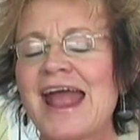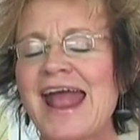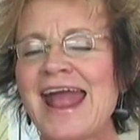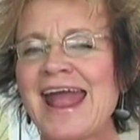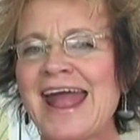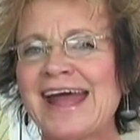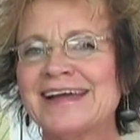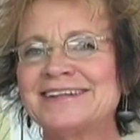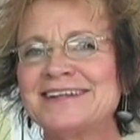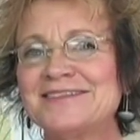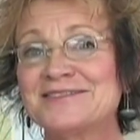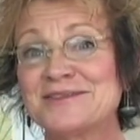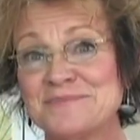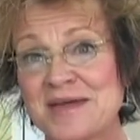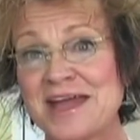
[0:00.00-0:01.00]
and
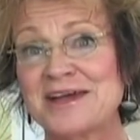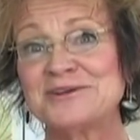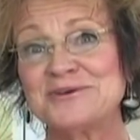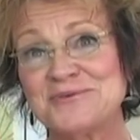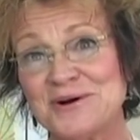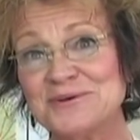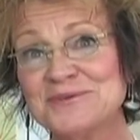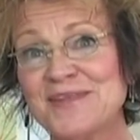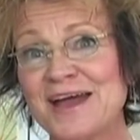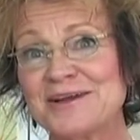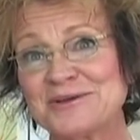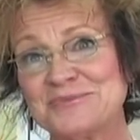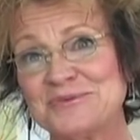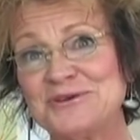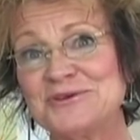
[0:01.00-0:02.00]
the man who owned that
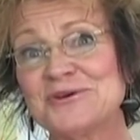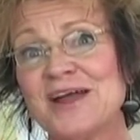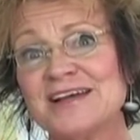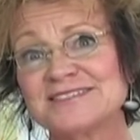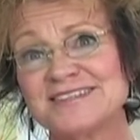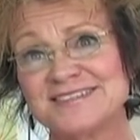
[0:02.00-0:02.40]
computer has a